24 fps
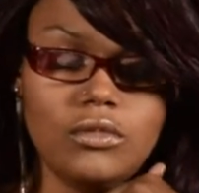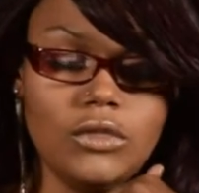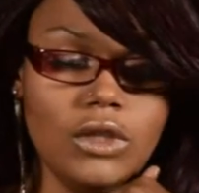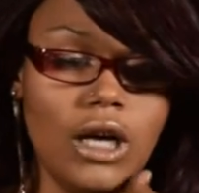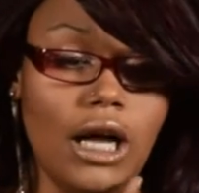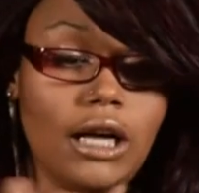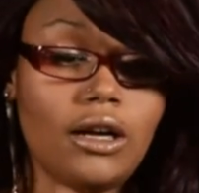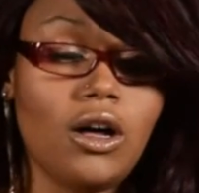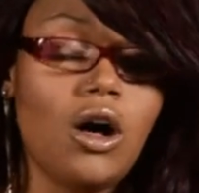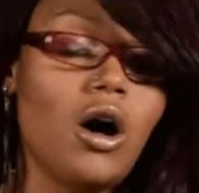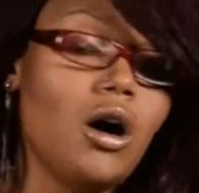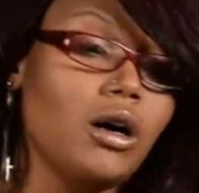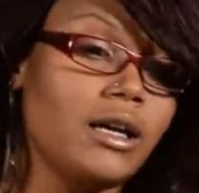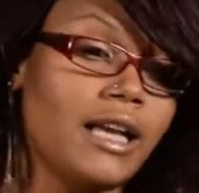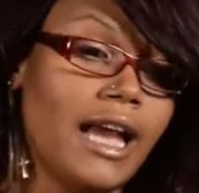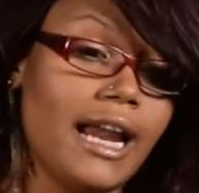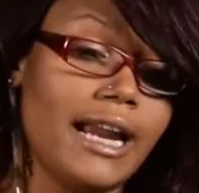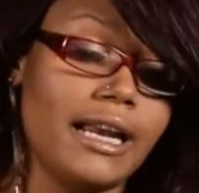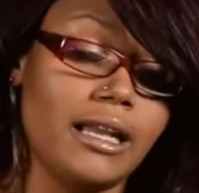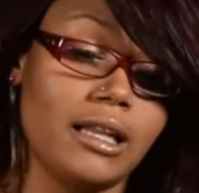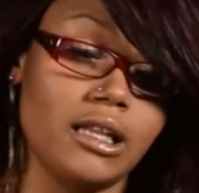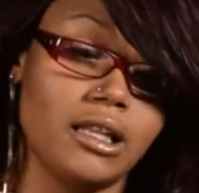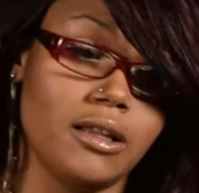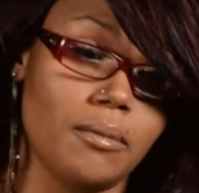I call
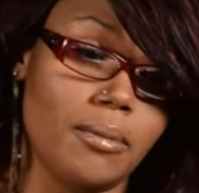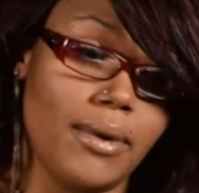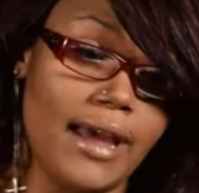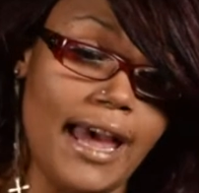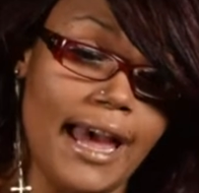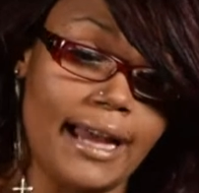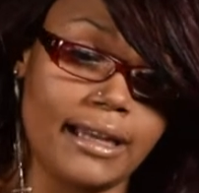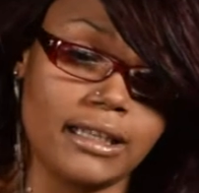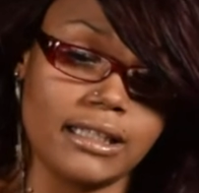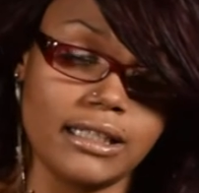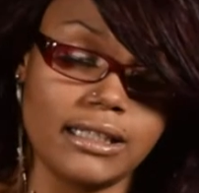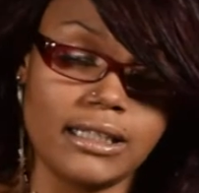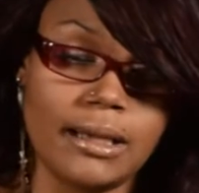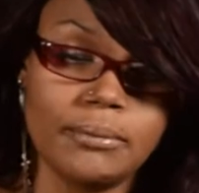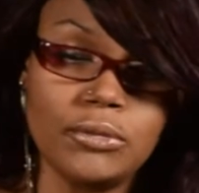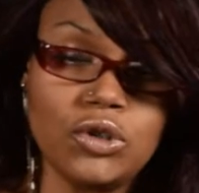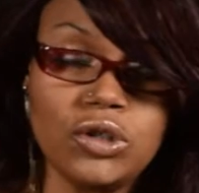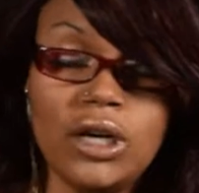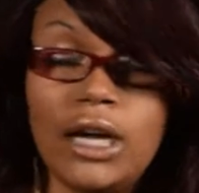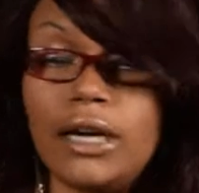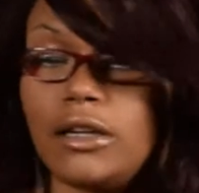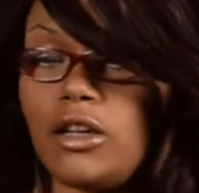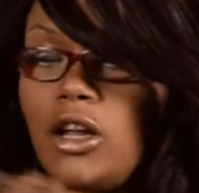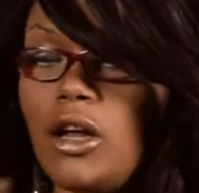Katie in the back because I'm
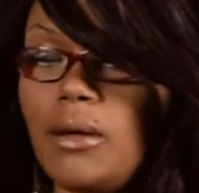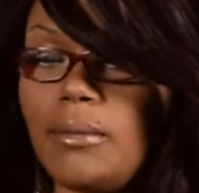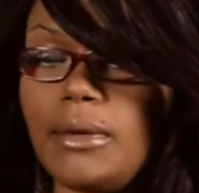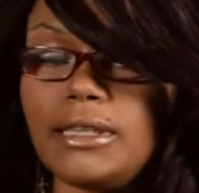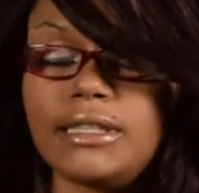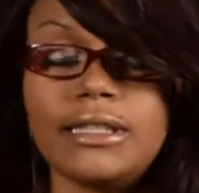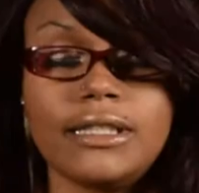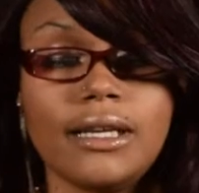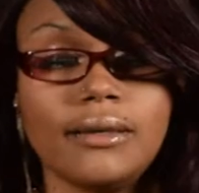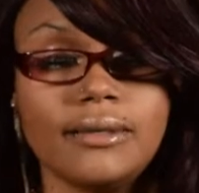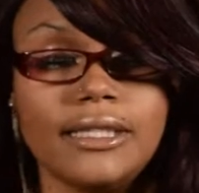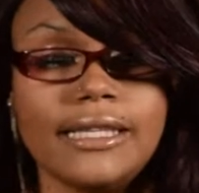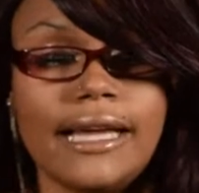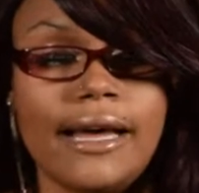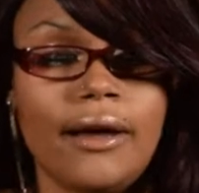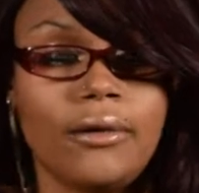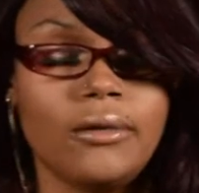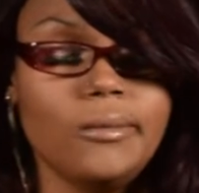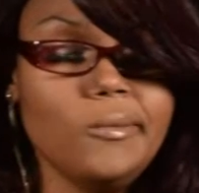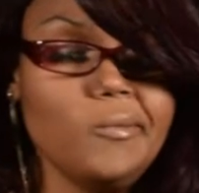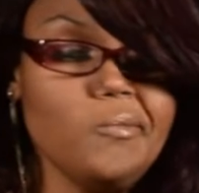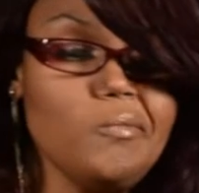trying to calm my son down.